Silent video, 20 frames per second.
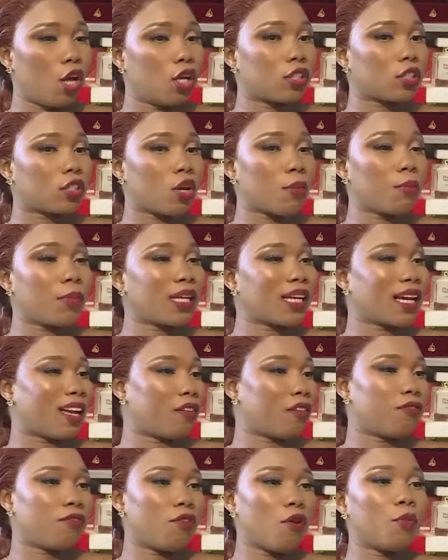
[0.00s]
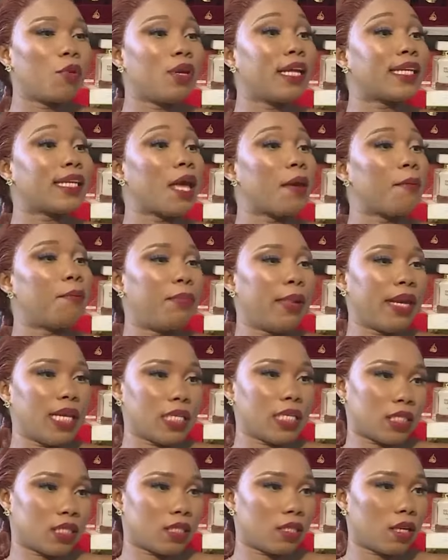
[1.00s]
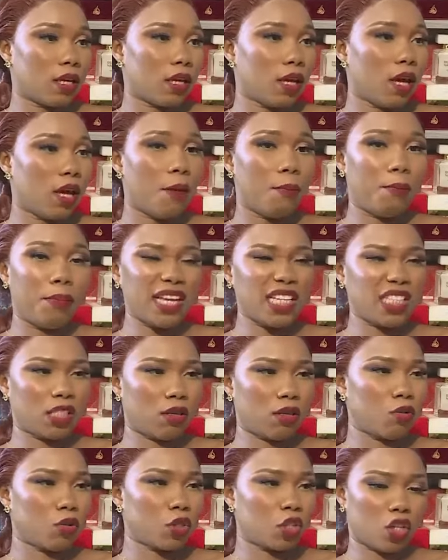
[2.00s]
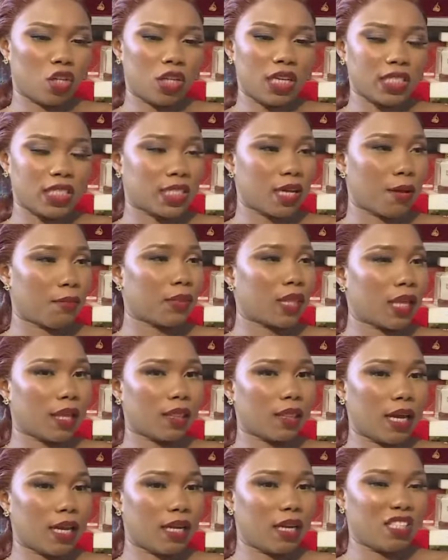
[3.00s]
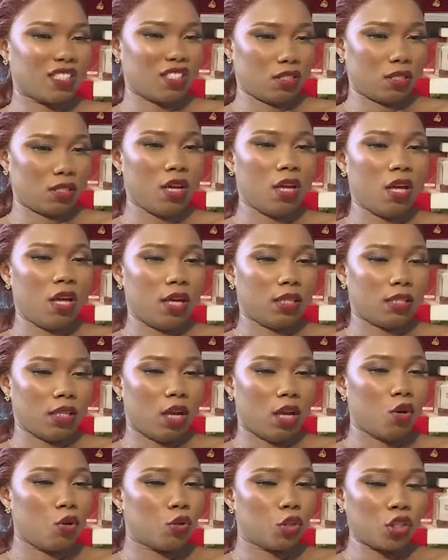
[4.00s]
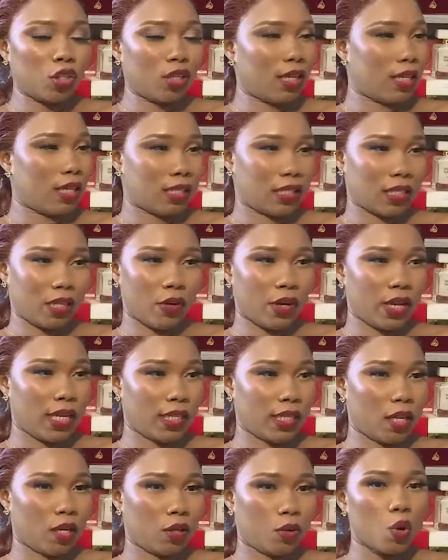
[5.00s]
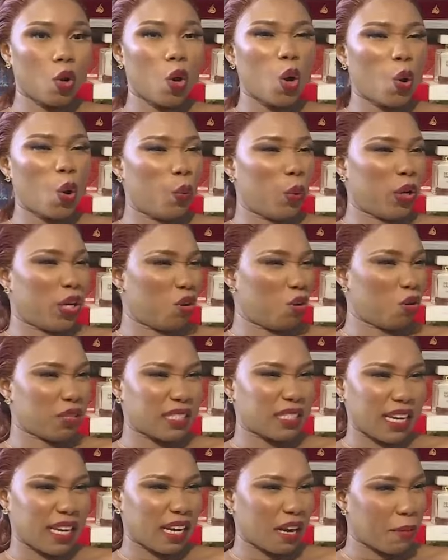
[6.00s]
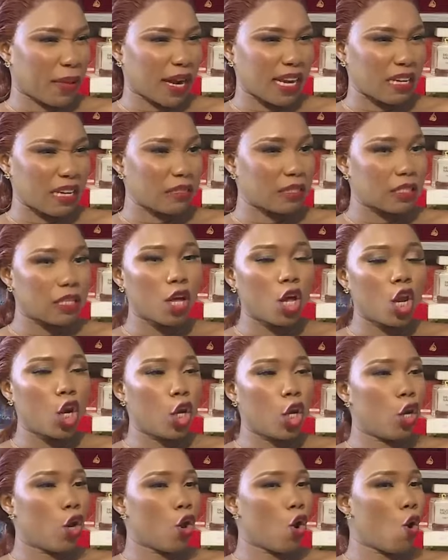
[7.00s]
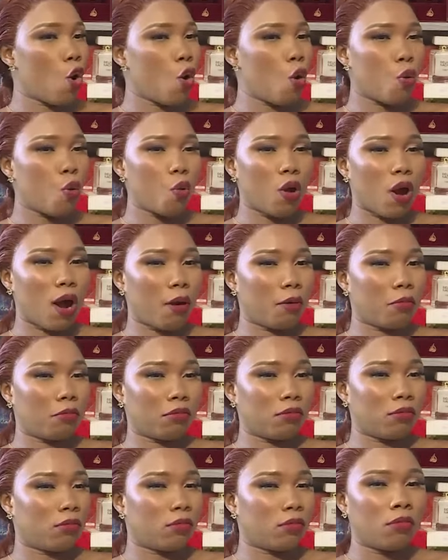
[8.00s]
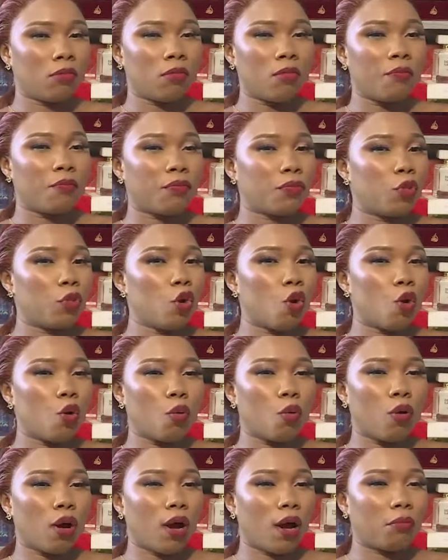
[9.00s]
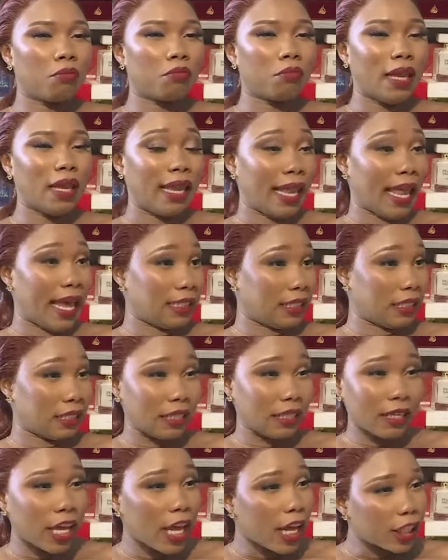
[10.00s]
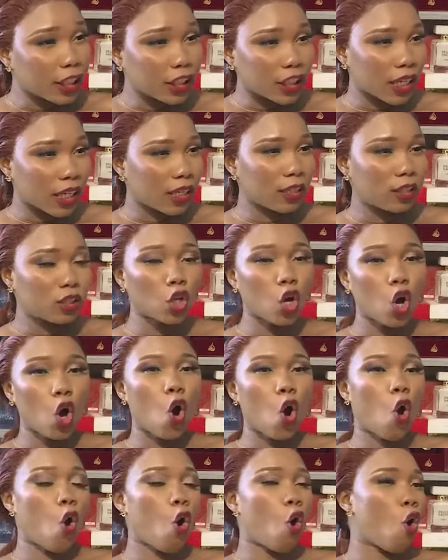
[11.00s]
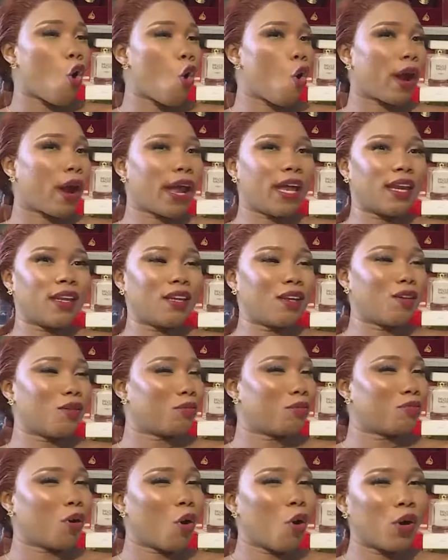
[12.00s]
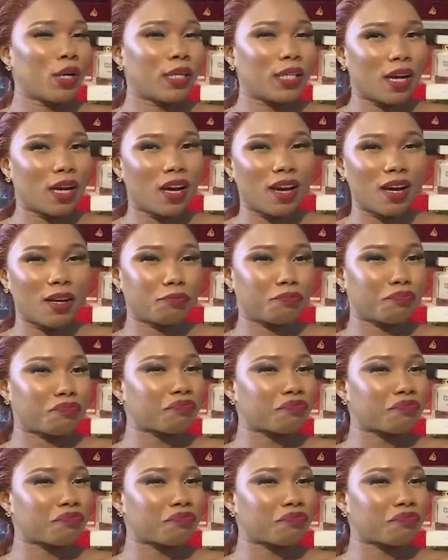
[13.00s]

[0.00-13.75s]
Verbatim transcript: somebody can formulate a base. A base lotion is something that is a lotion that is created with no ceramides, mm -hmm. no um, no um, lightening agents or any other